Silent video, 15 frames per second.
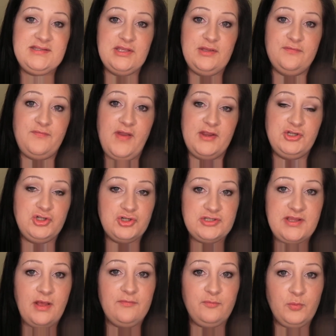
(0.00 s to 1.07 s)
that you find
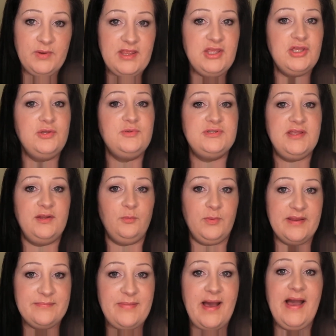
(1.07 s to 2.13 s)
yourself reusing,
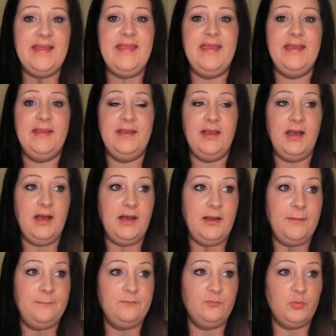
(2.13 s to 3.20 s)
rebuying,